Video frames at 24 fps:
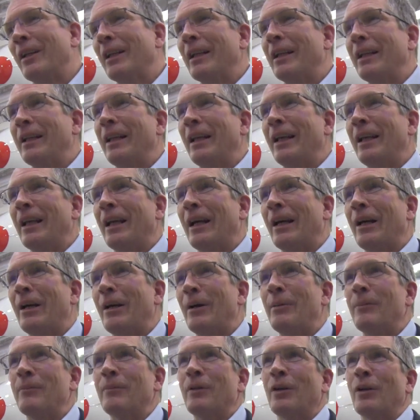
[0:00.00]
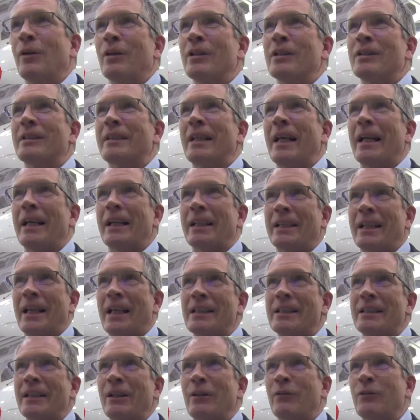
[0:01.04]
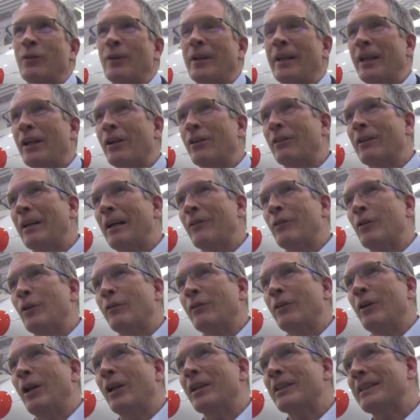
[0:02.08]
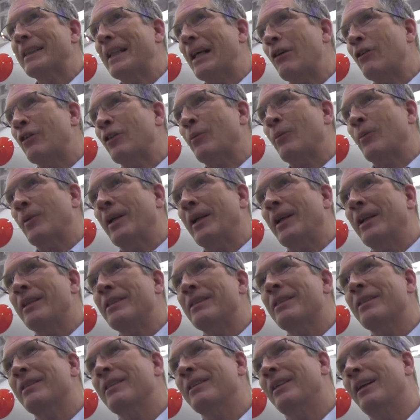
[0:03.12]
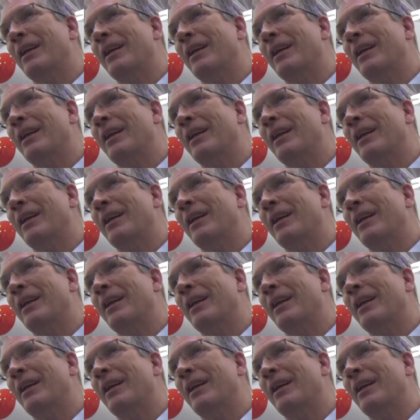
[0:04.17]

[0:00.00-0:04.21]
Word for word: really the um, you know the static testing for the aircraft overall is now completed,